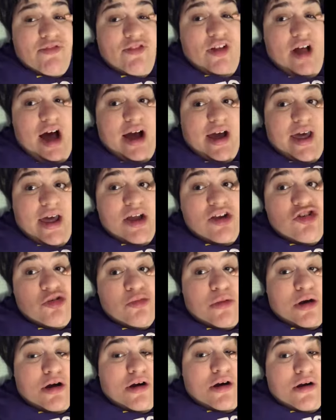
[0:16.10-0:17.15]
vlogging
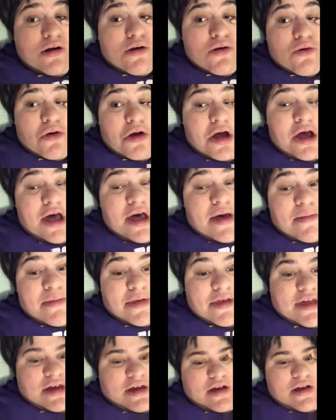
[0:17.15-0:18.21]
tomorrow
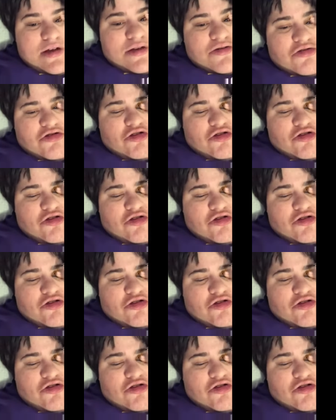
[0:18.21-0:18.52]
because